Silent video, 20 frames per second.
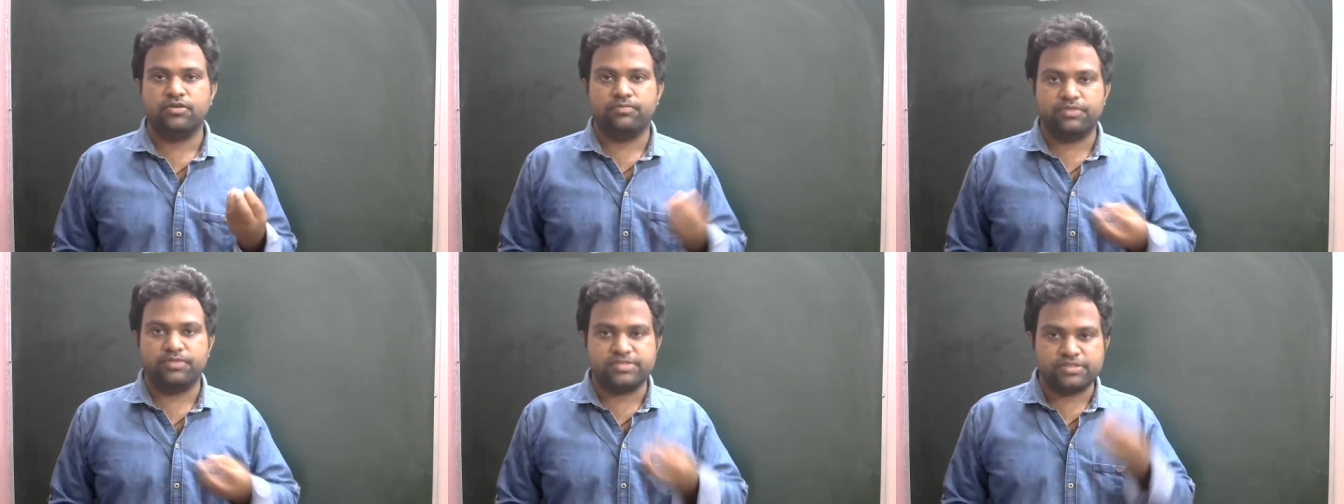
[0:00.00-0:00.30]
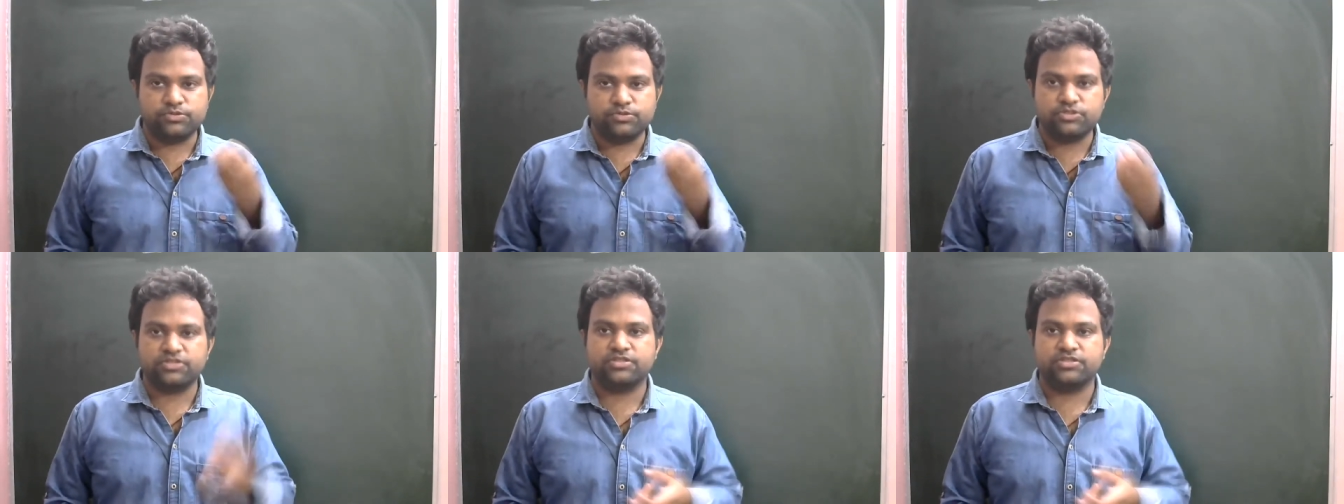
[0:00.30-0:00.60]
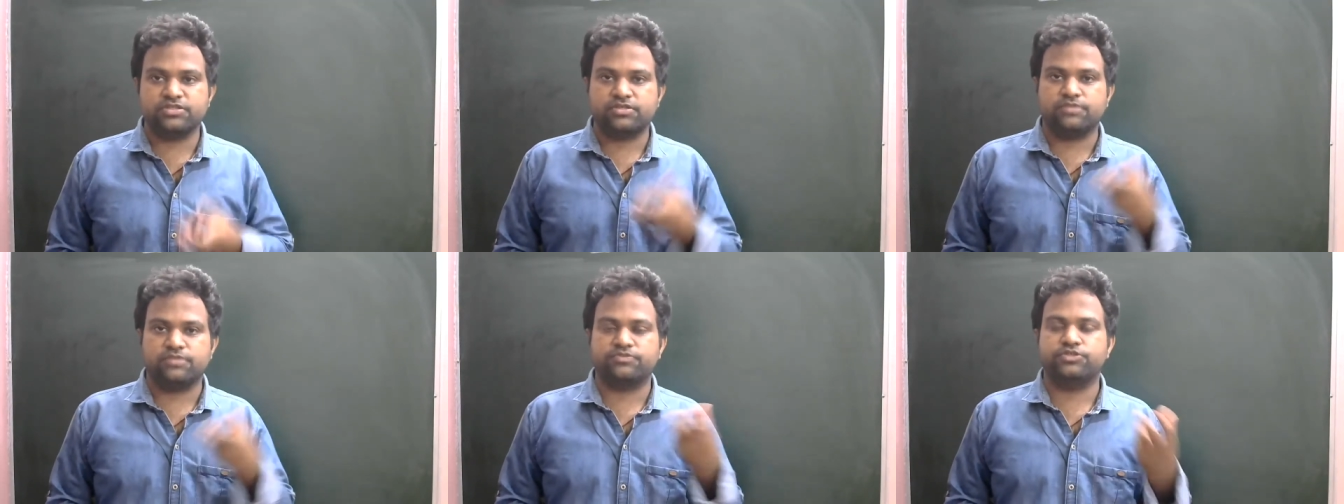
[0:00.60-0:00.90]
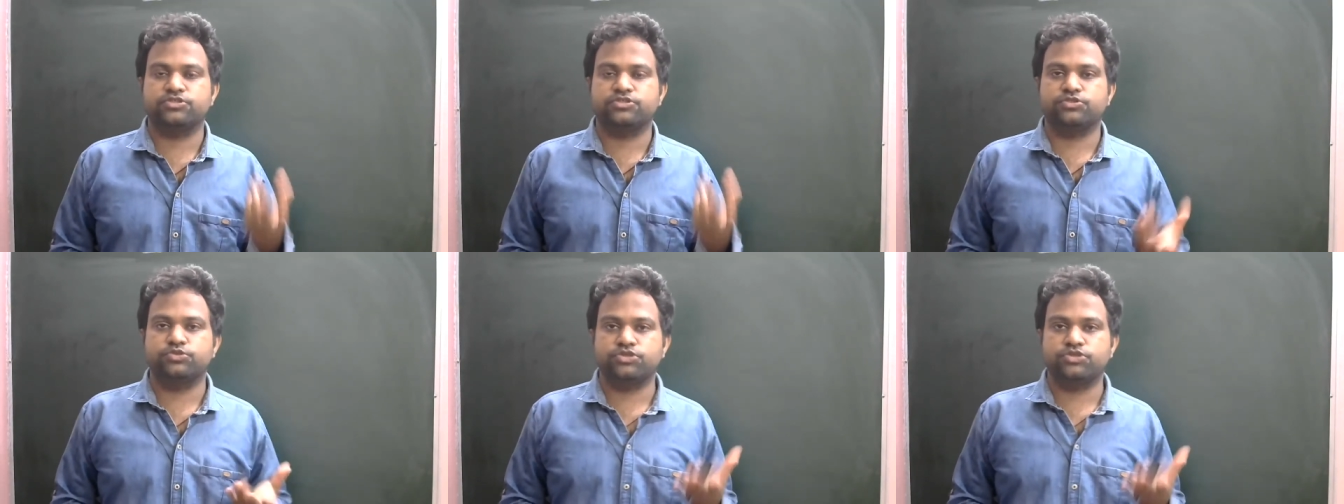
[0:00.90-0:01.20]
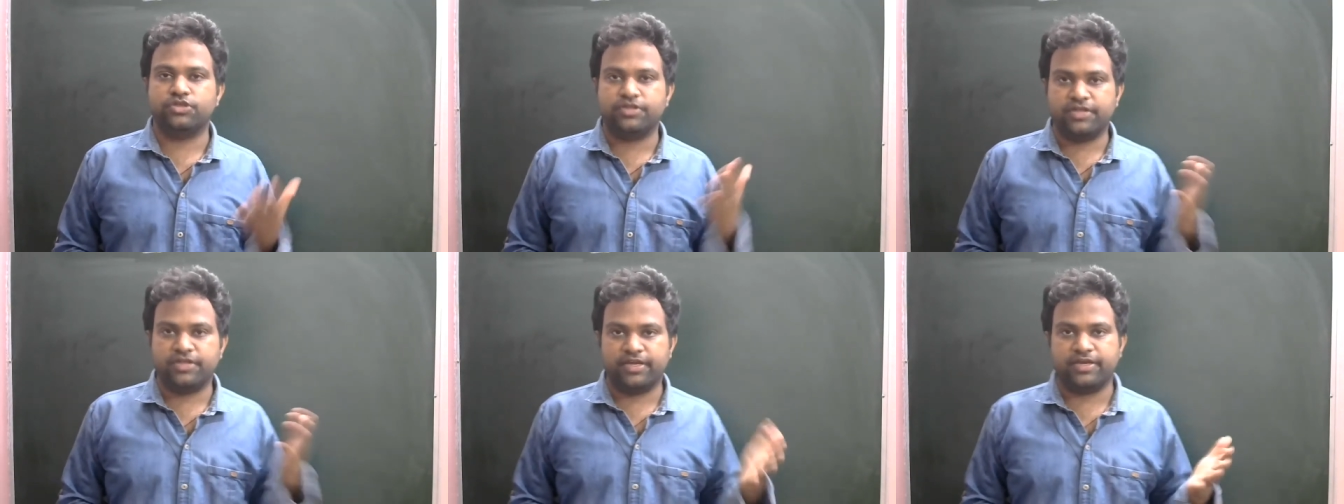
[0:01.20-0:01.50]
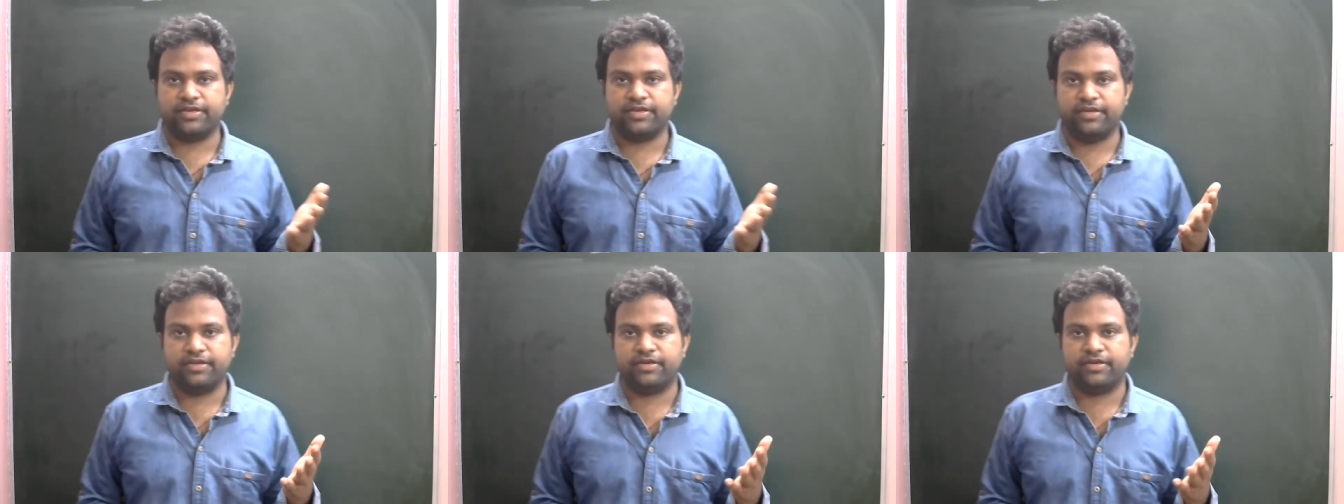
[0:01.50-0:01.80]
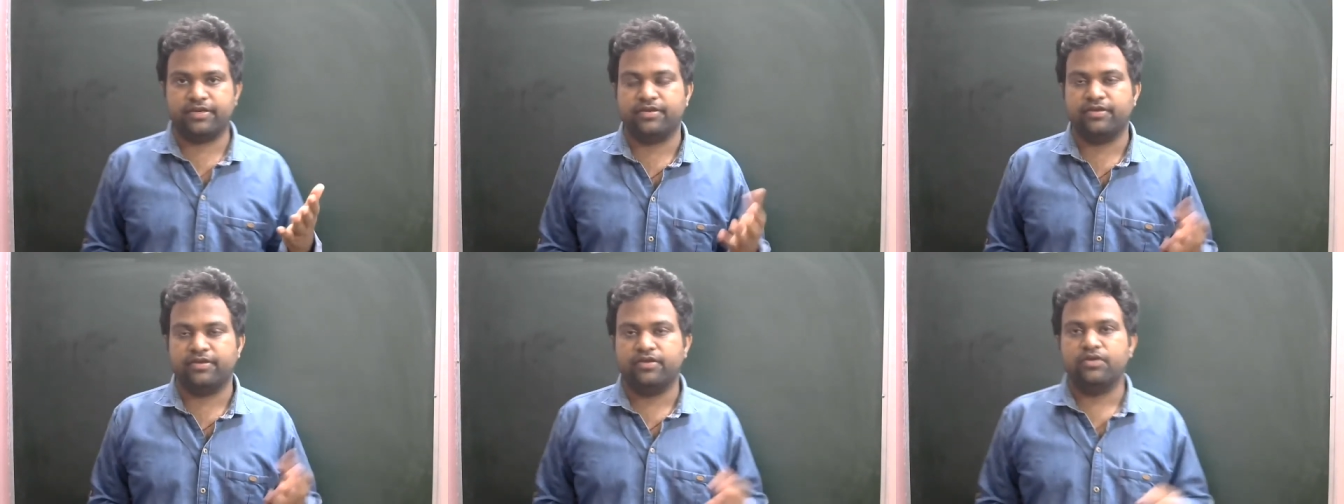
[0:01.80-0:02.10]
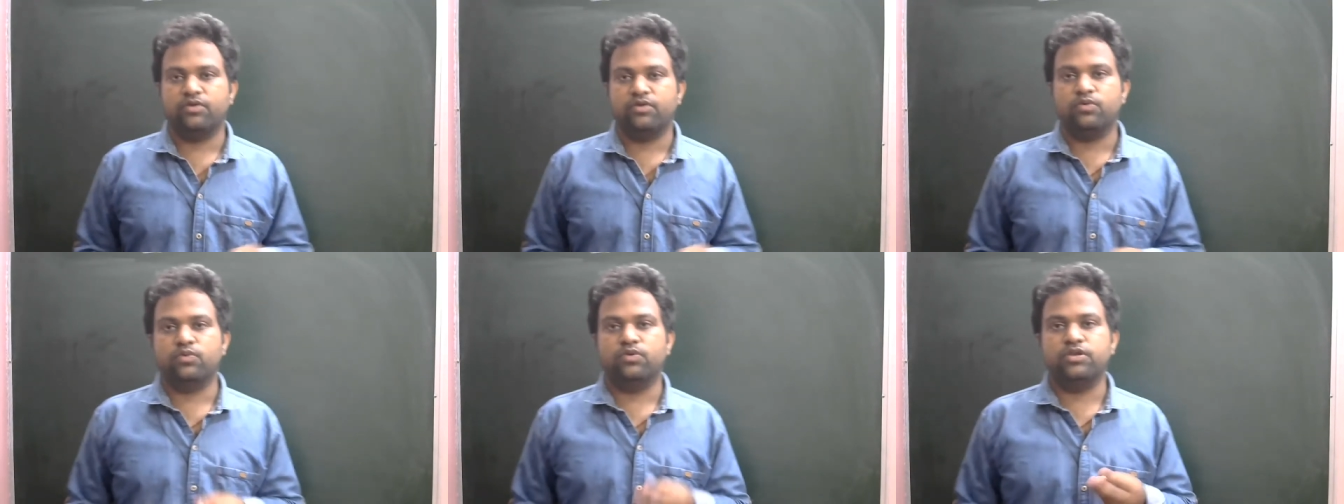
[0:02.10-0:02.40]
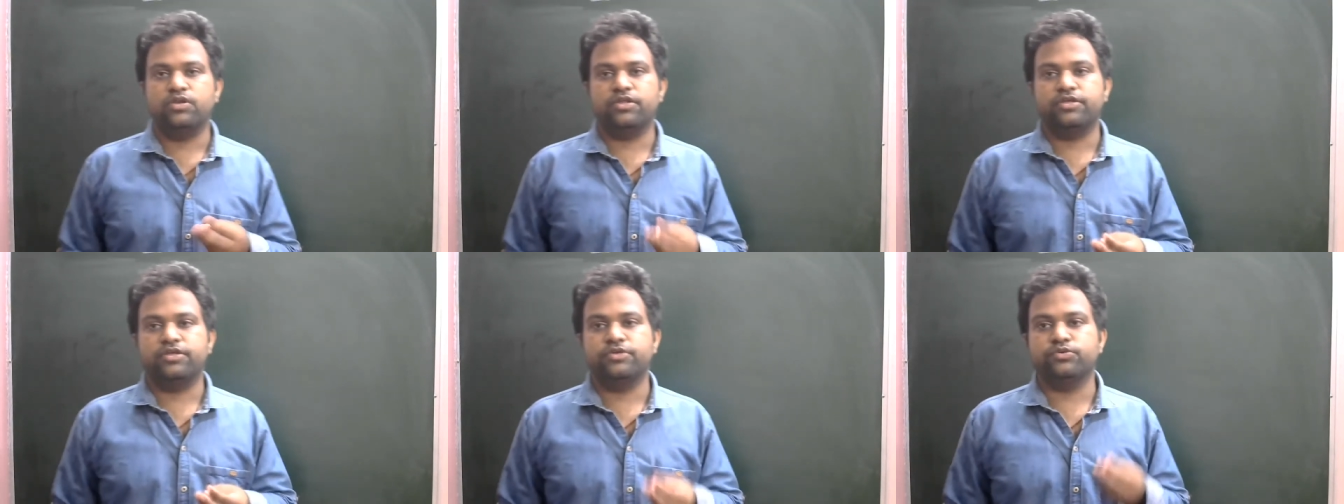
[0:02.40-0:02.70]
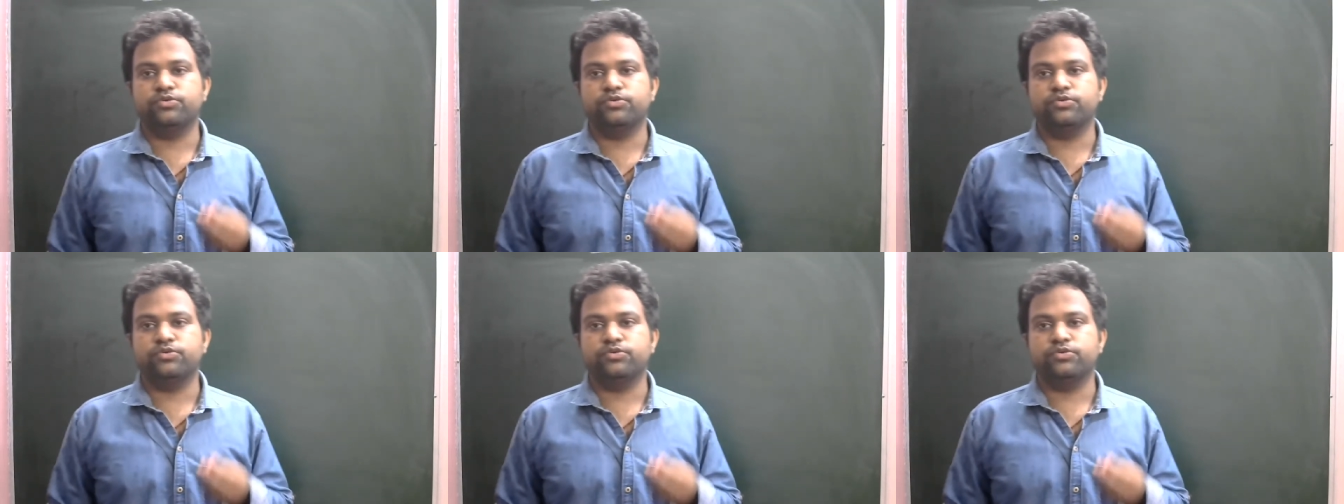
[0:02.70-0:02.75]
and using the substitution technique, we'll